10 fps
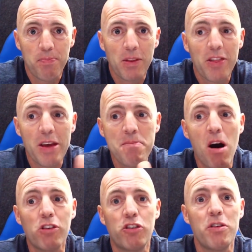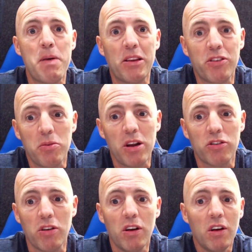Their margins are better than someone else.
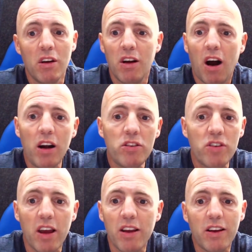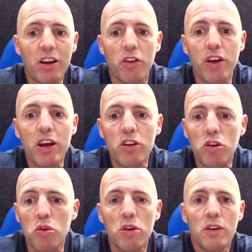So I'd say, they can
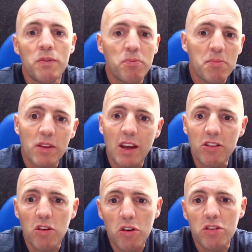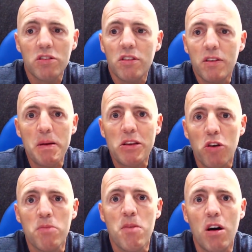do, as long as the
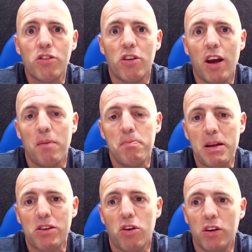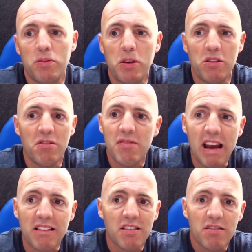Bitcoin margin, Bitcoin is between
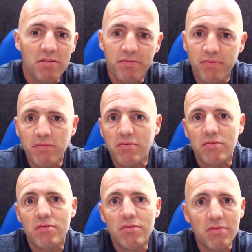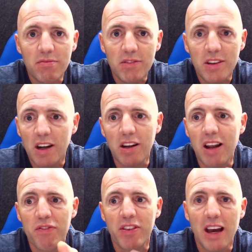8 and
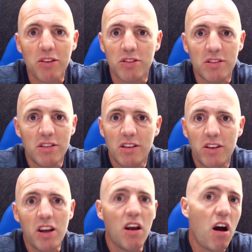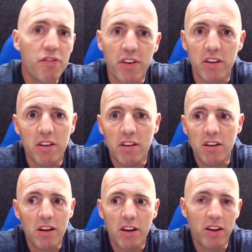11,000, they're laughing.
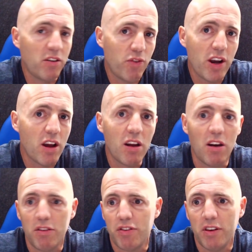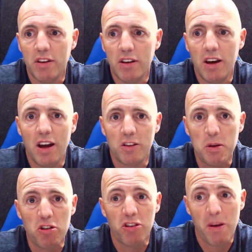They really are laughing,
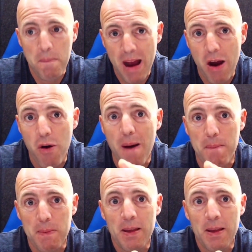especially as they power up.